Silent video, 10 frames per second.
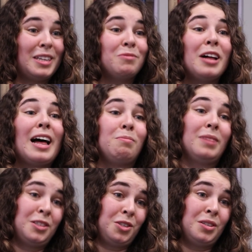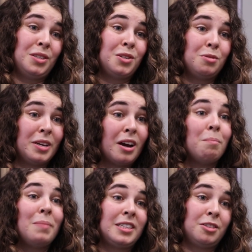It will help my students to
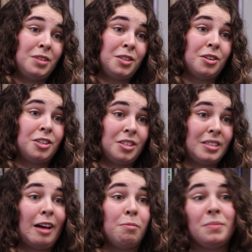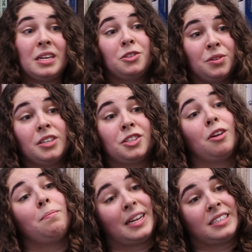become better researchers, help me doing the
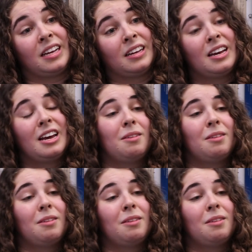job better.